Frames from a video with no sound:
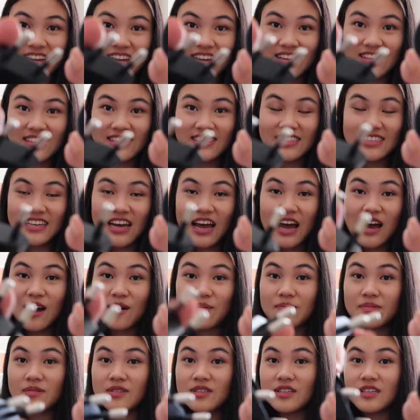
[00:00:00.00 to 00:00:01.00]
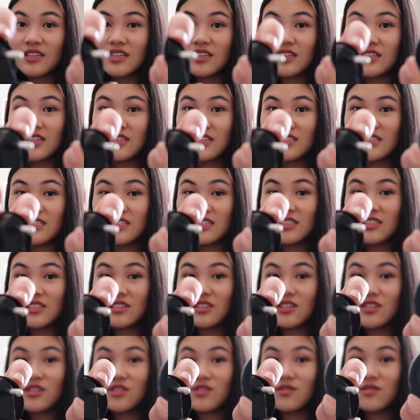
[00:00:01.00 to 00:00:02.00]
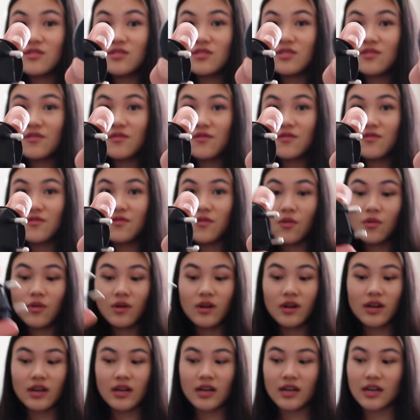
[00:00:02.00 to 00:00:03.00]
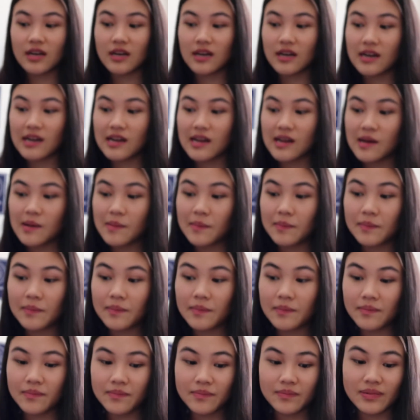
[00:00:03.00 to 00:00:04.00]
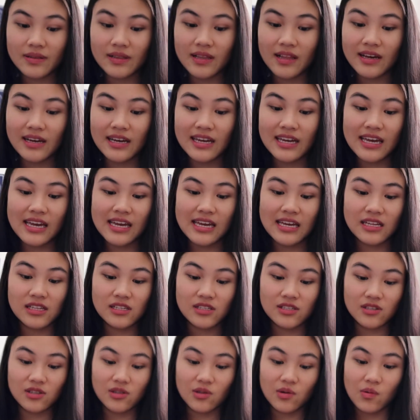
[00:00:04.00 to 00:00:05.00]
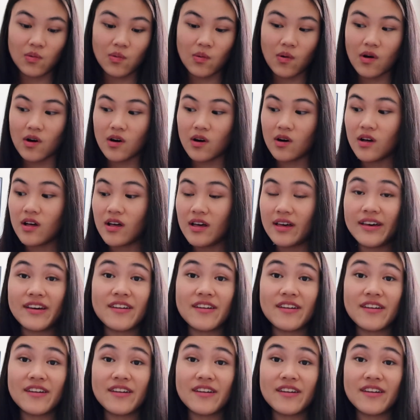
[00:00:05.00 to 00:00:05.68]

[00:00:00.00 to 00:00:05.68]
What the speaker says: adapters to use for plugging it into the wall.